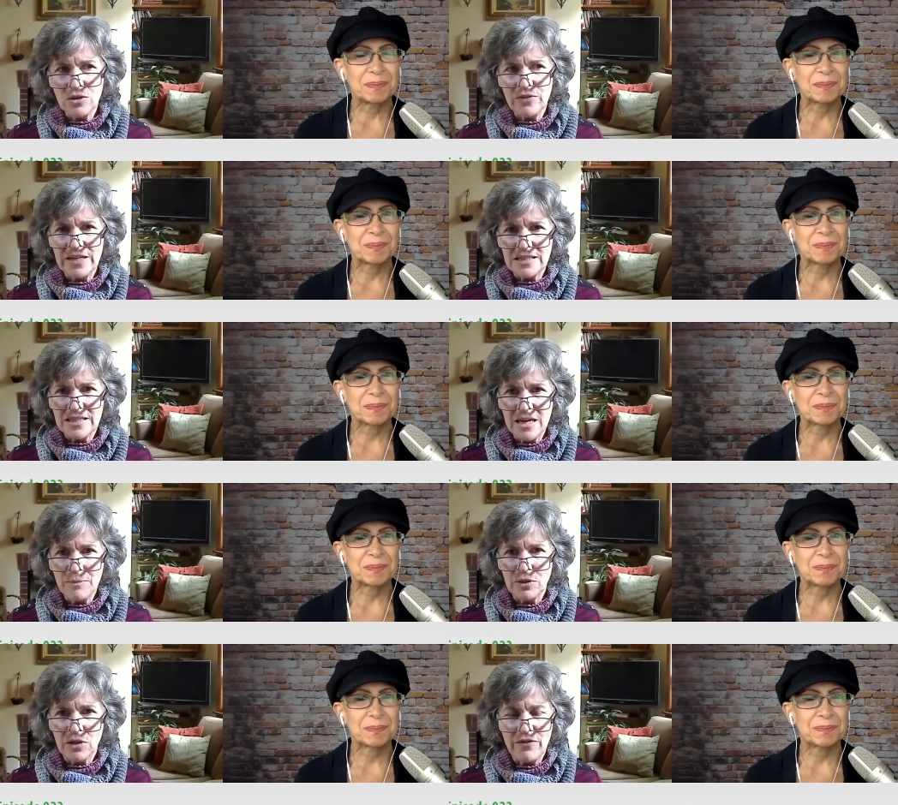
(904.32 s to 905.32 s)
Speaker 1: of an
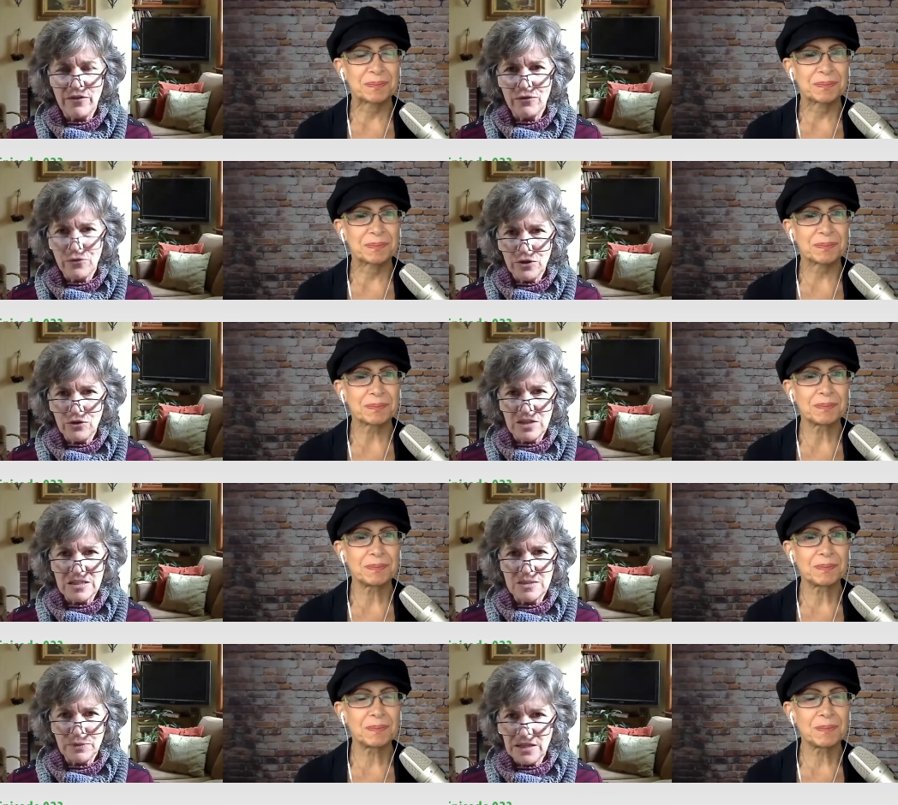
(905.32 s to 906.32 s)
example of a fruit
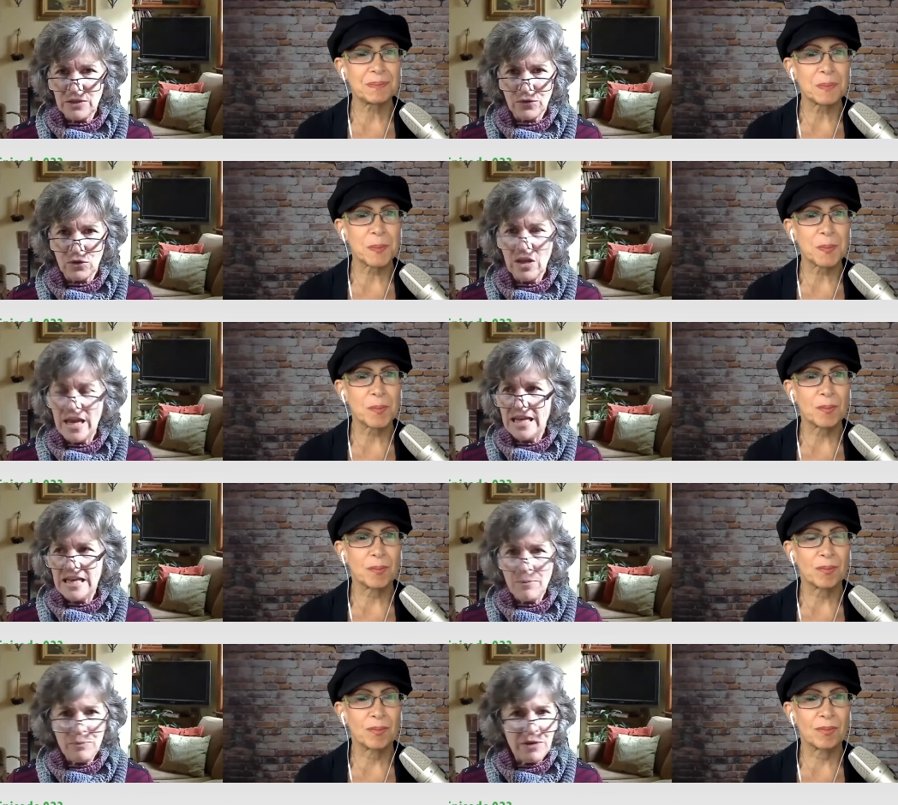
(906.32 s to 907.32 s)
that's plentiful,
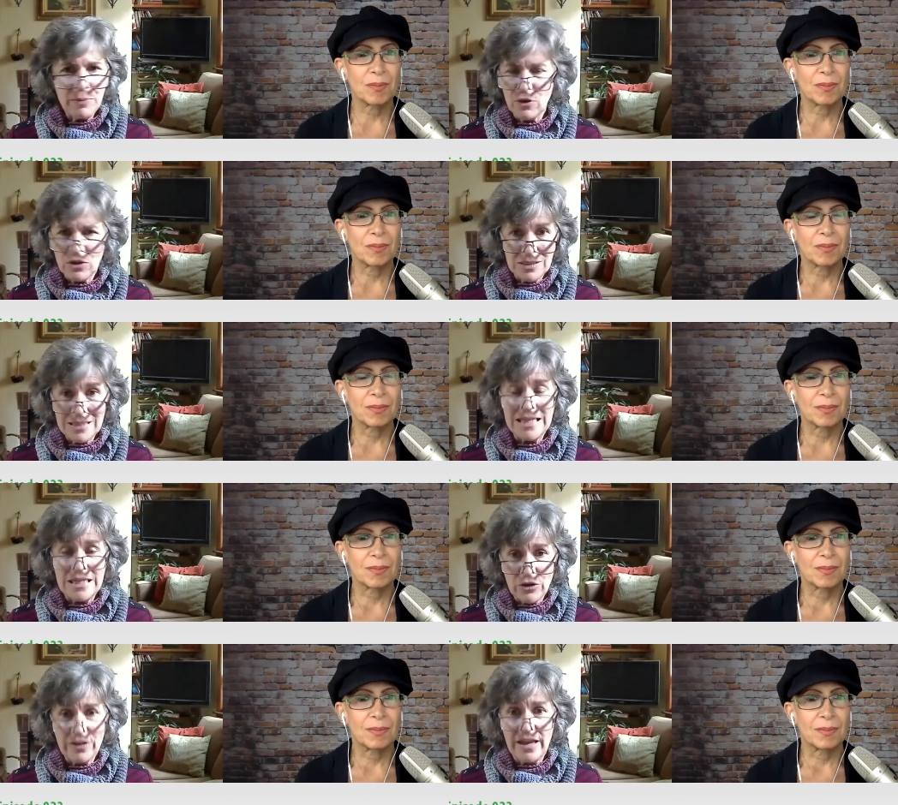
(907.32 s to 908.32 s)
yet people aren't seeing
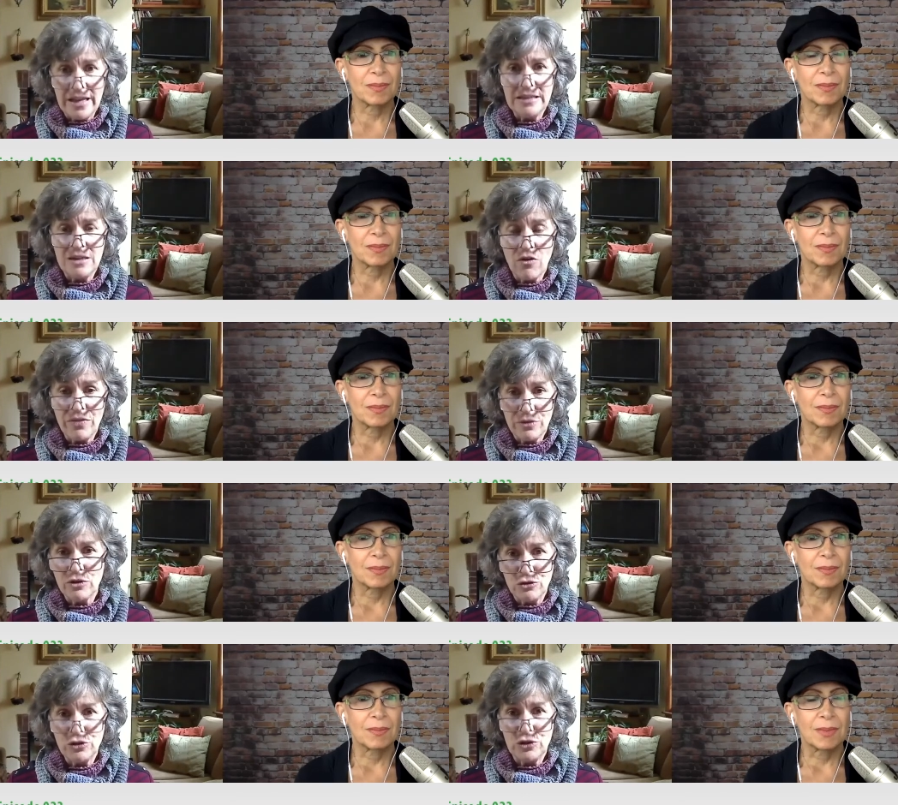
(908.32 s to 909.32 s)
it on the
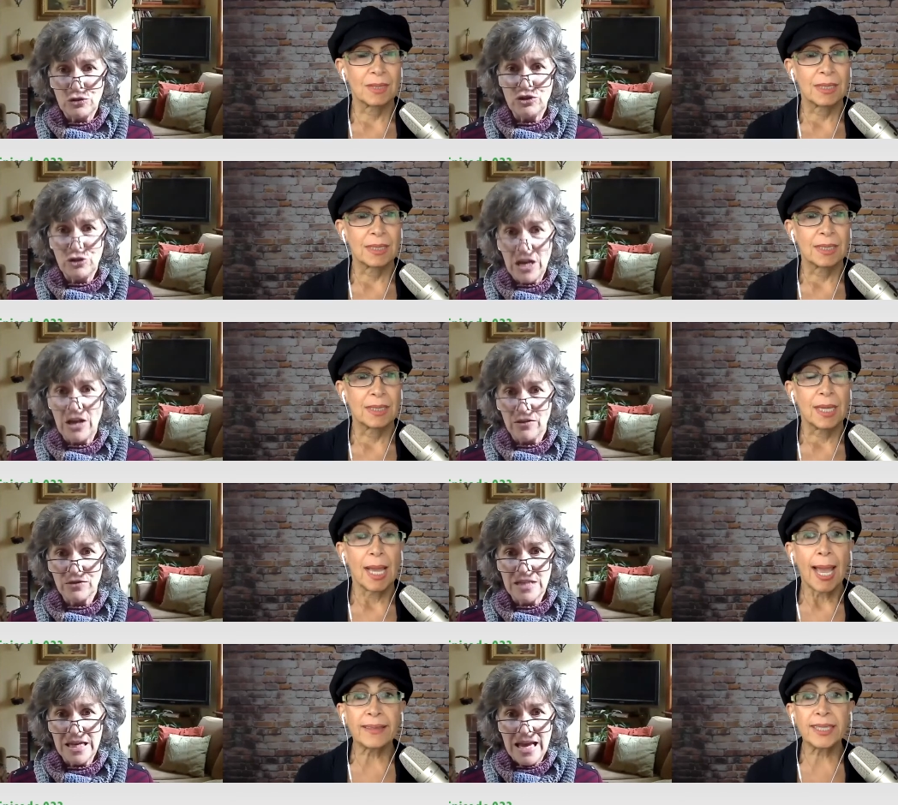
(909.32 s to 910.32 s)
grocery store
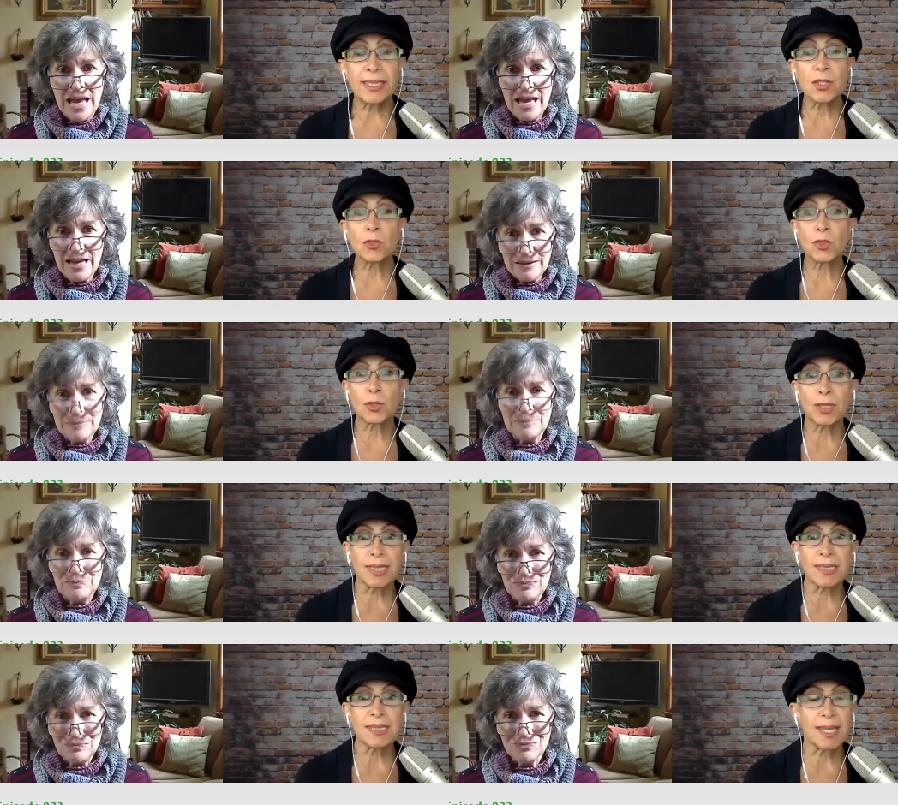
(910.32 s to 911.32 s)
shelves.
Speaker 2: And these are
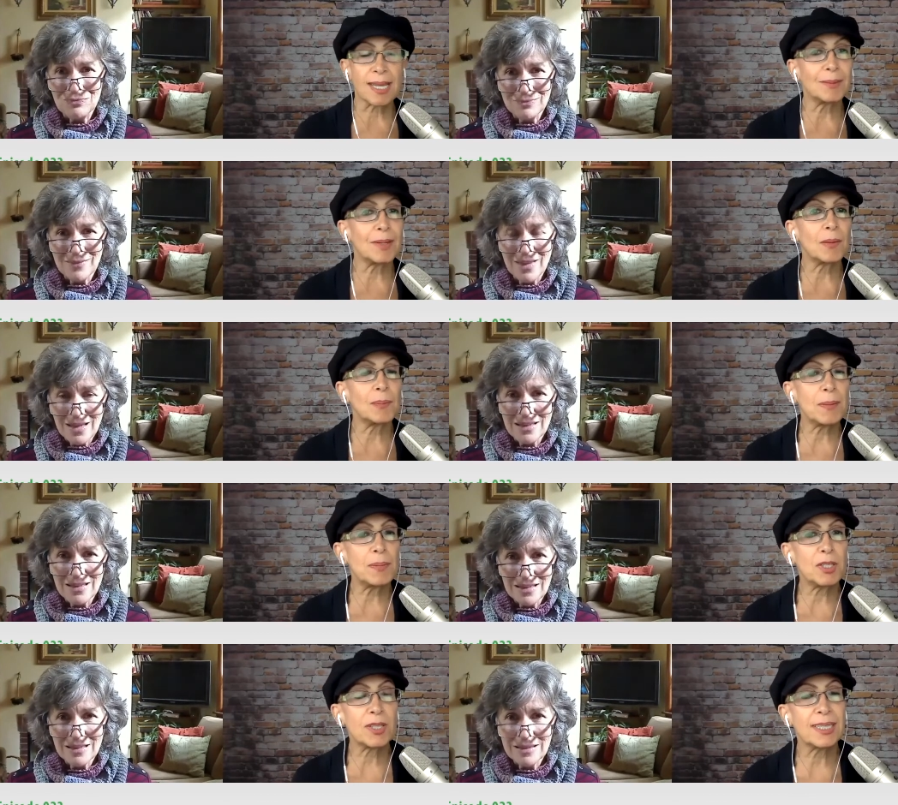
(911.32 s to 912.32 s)
trees, and
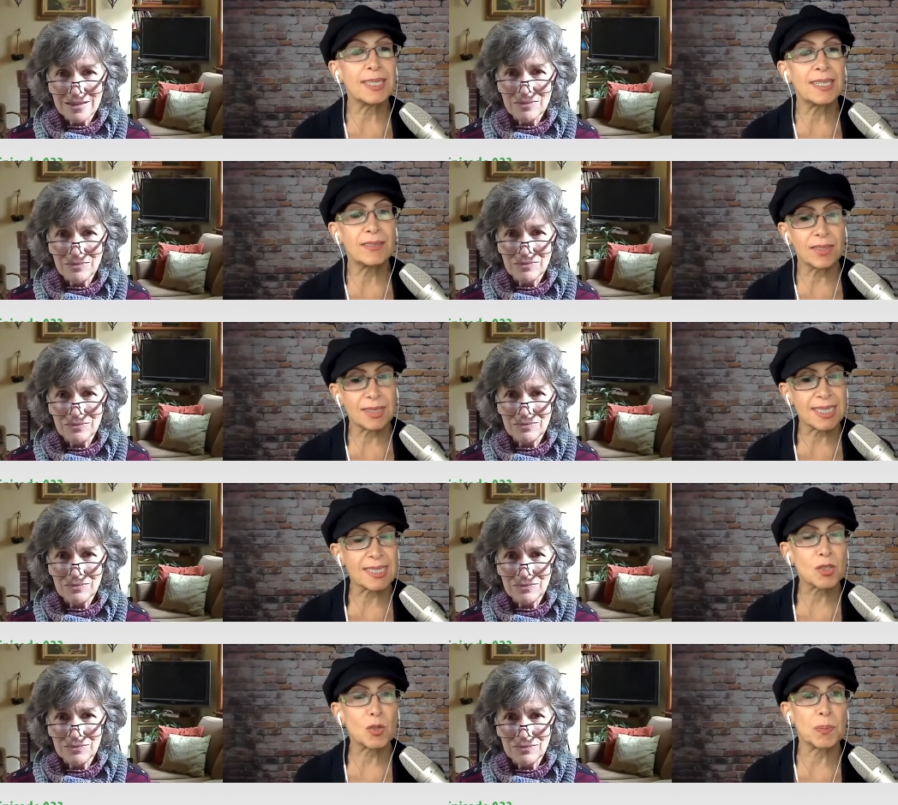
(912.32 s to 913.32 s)
maybe you can give a
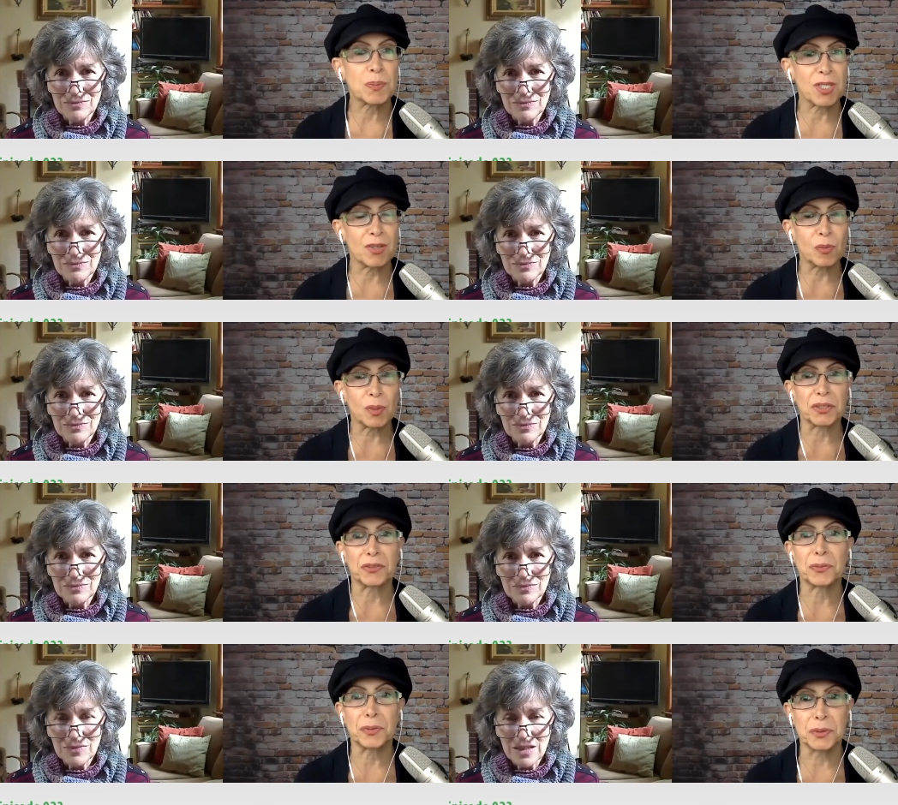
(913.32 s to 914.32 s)
description of what
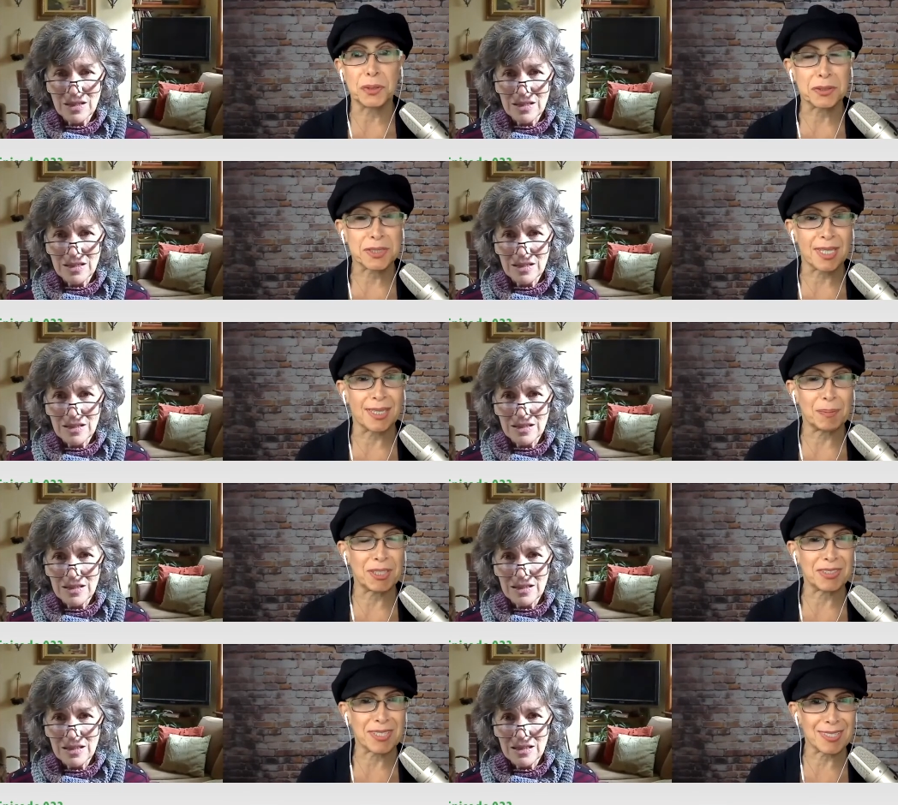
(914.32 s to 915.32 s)
the fruit looks like
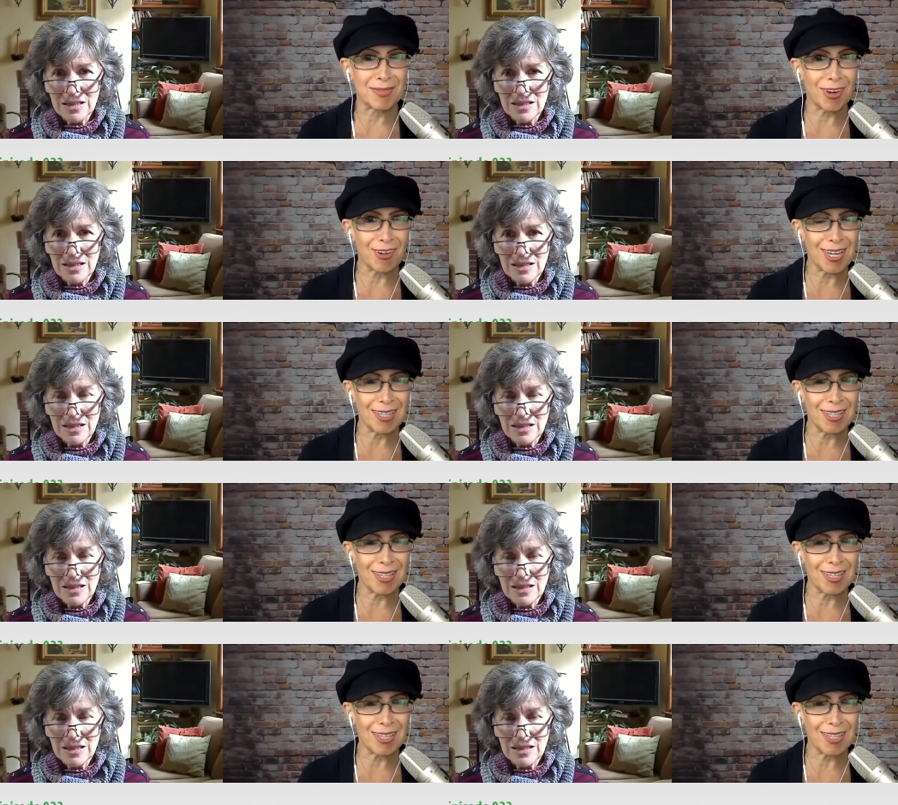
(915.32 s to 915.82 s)
because it's very